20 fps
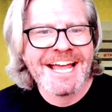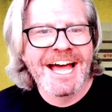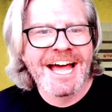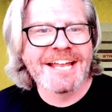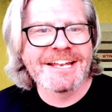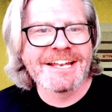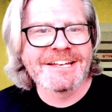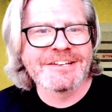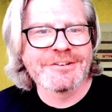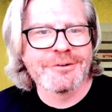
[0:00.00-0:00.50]
I
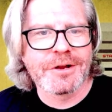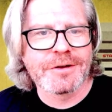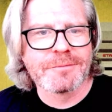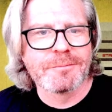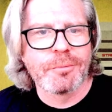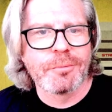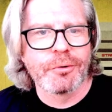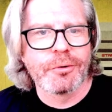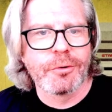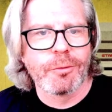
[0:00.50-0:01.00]
didn't know how to
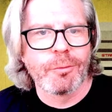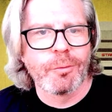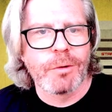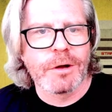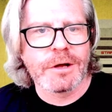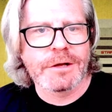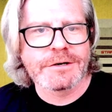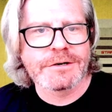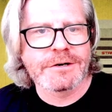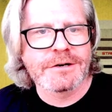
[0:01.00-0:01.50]
boil
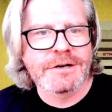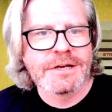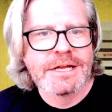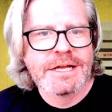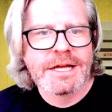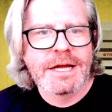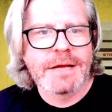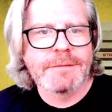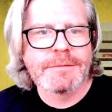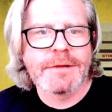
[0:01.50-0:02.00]
water.
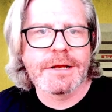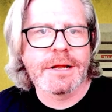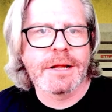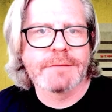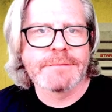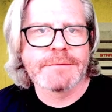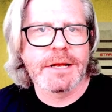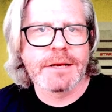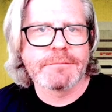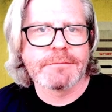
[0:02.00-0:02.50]
I'm not,
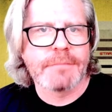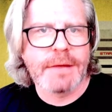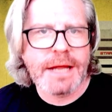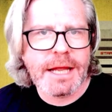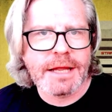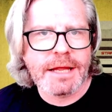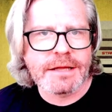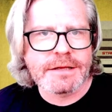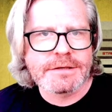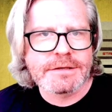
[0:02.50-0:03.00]
I'm not a
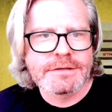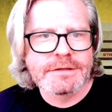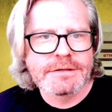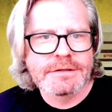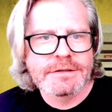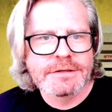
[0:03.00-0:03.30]
man.